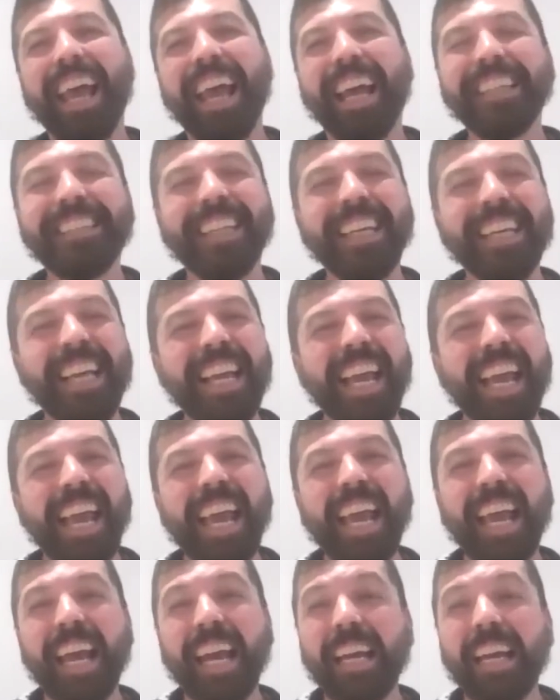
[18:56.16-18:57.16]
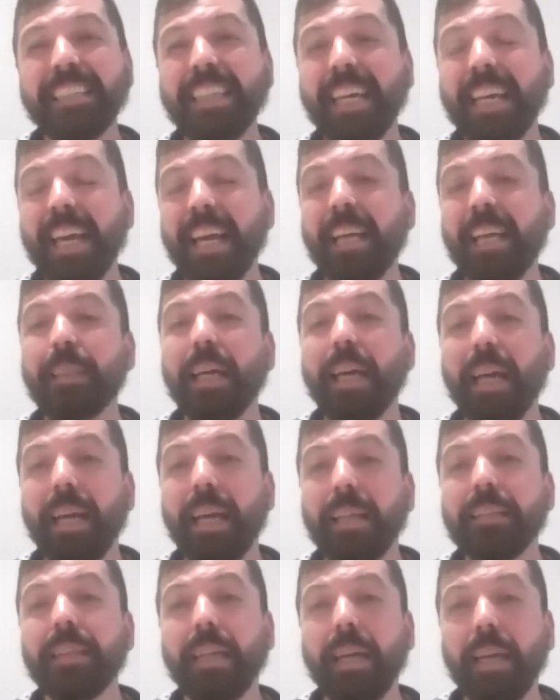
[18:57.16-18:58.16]
and, and, and,
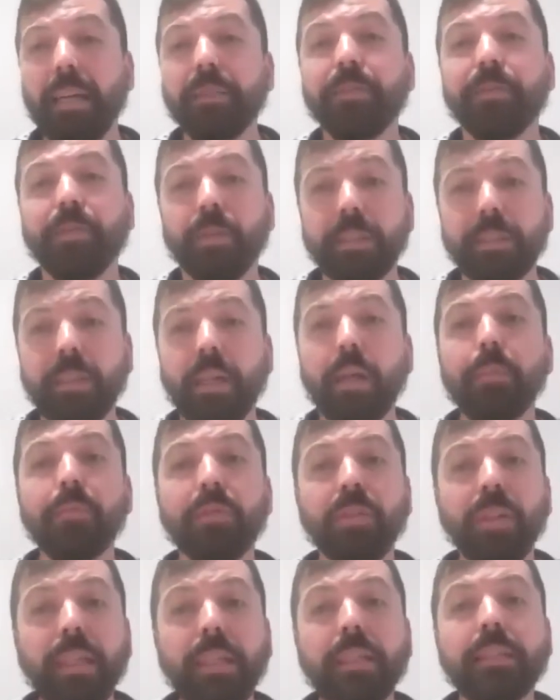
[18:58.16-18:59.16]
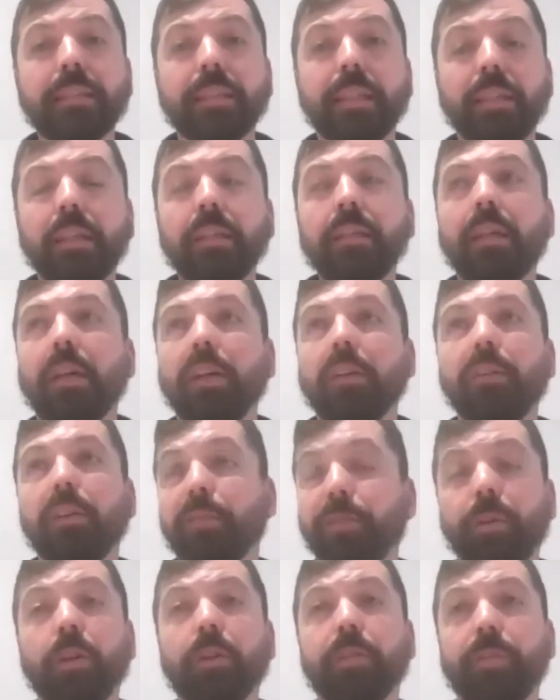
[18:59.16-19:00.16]
and, and for some reason,
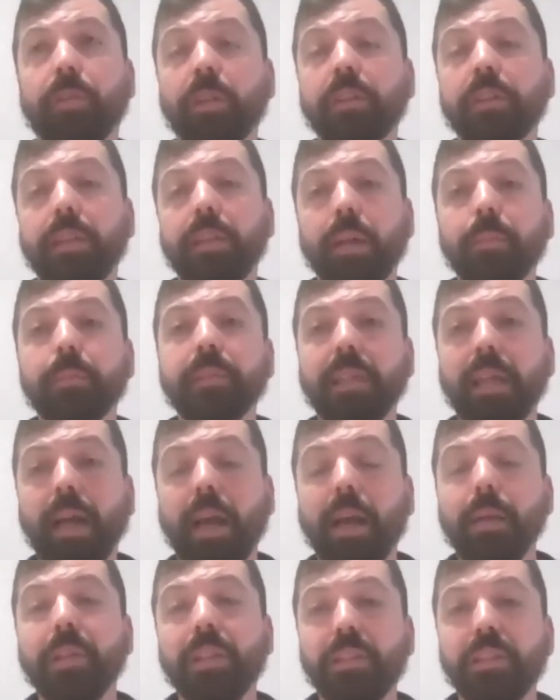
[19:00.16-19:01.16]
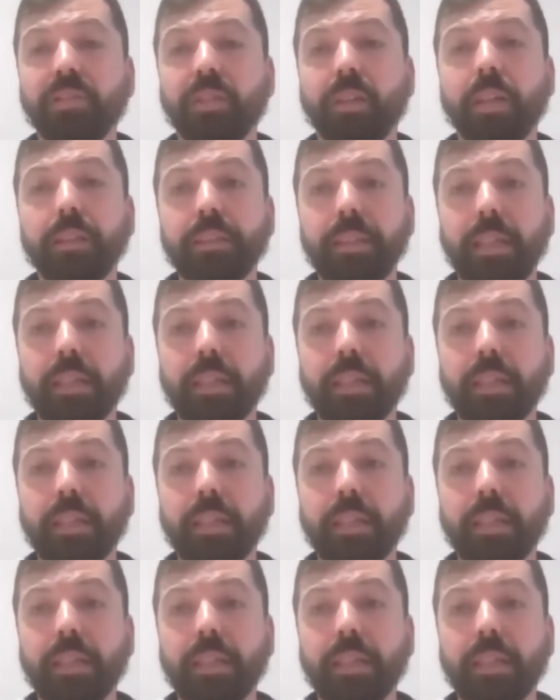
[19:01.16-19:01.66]
uh, for, for some time, it was